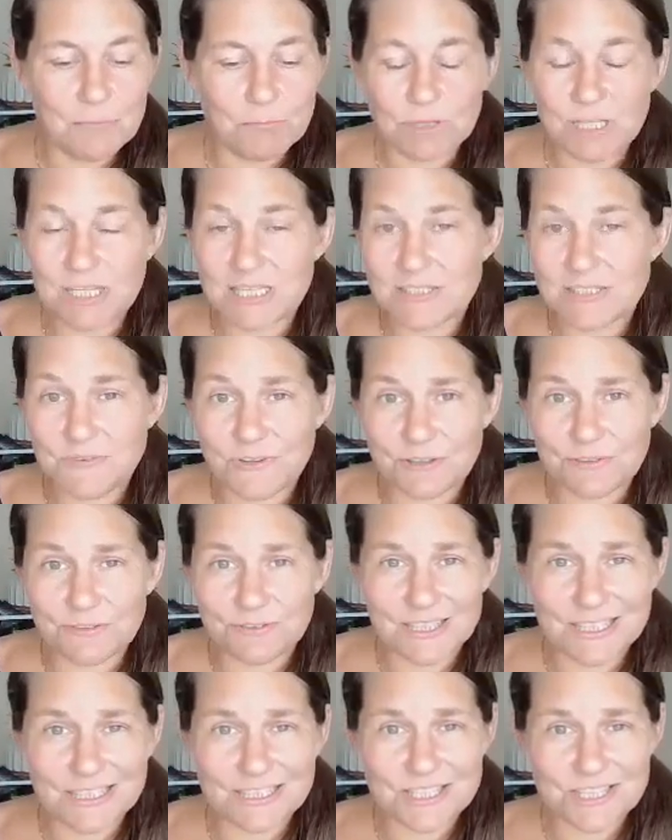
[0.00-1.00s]
Please feel
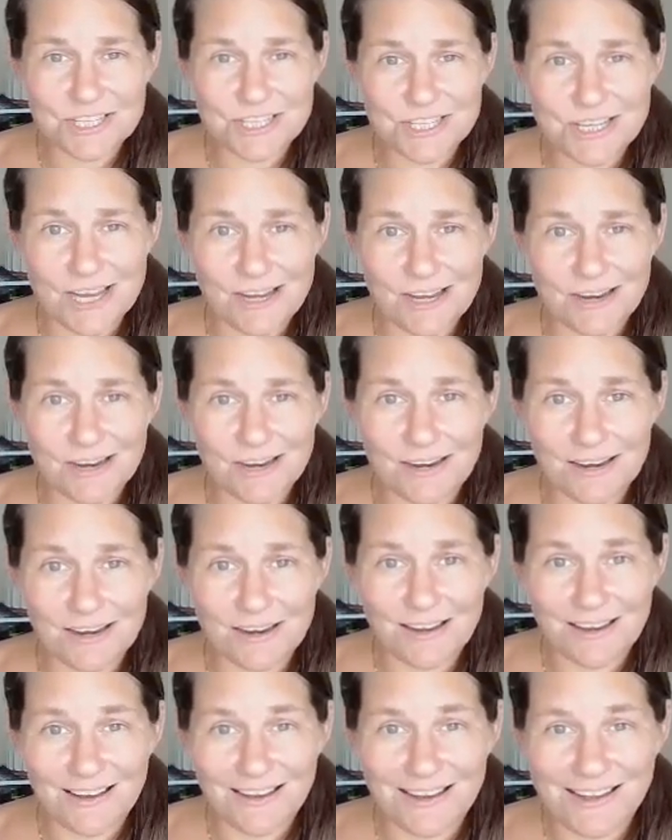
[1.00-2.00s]
free to share
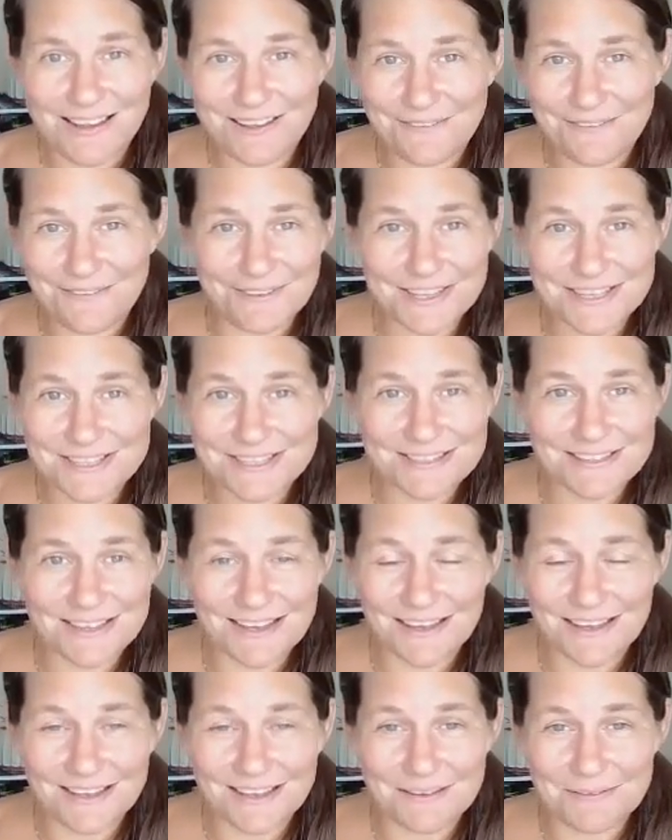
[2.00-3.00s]

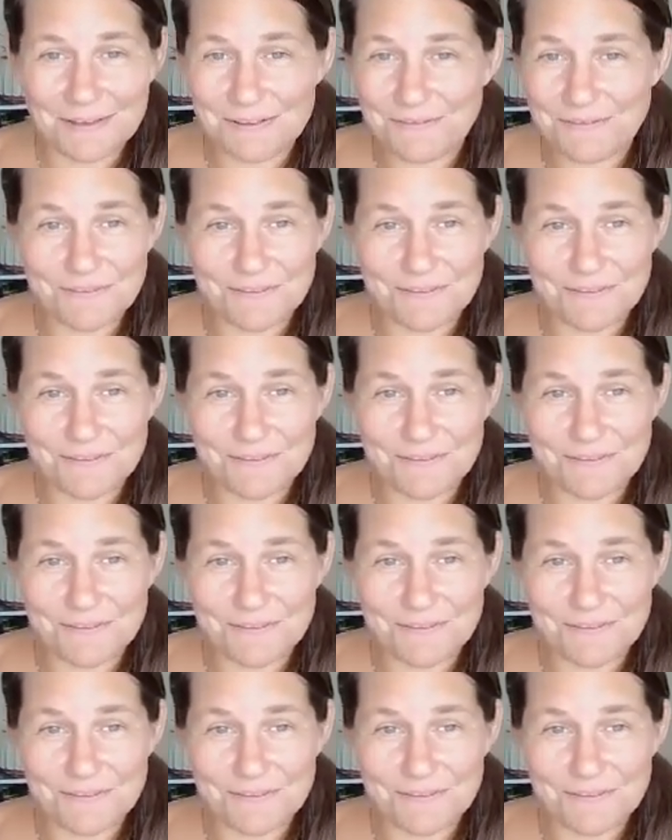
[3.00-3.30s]
if